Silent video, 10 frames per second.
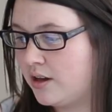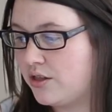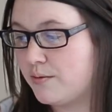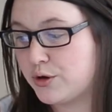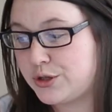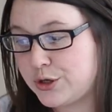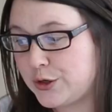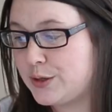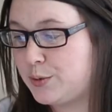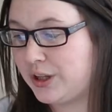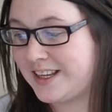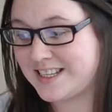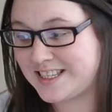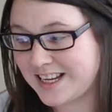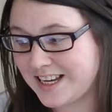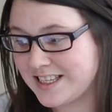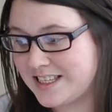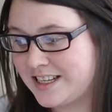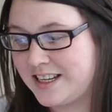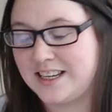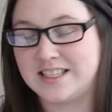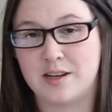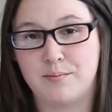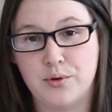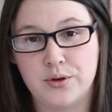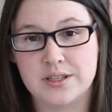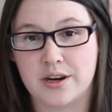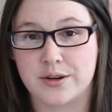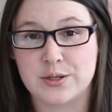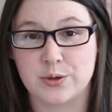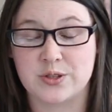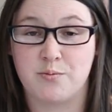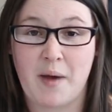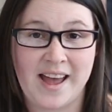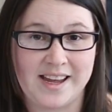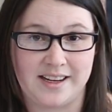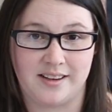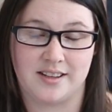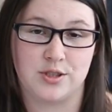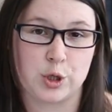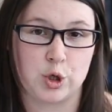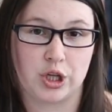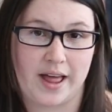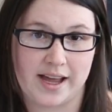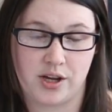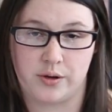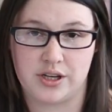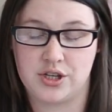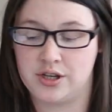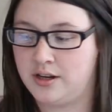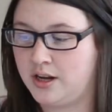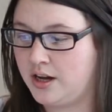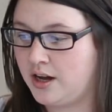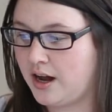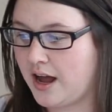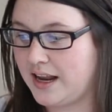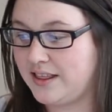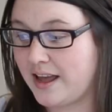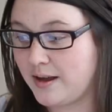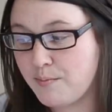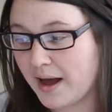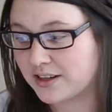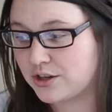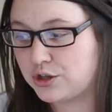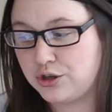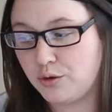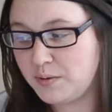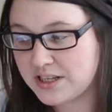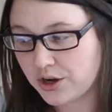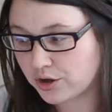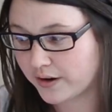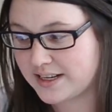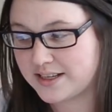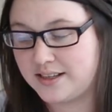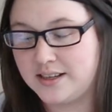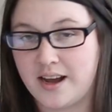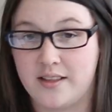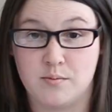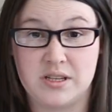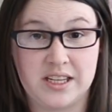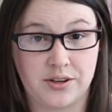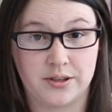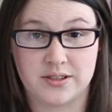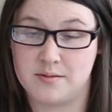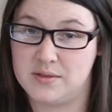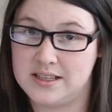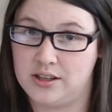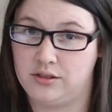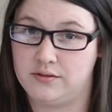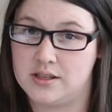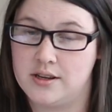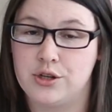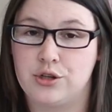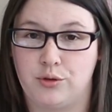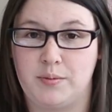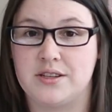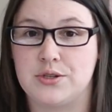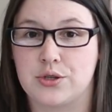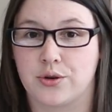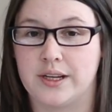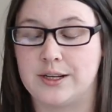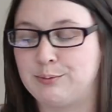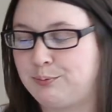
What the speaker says: The most notable and discussed is that books are a source of pain and social anguish, and their impact should not be tolerated, and the materials themselves should be destroyed.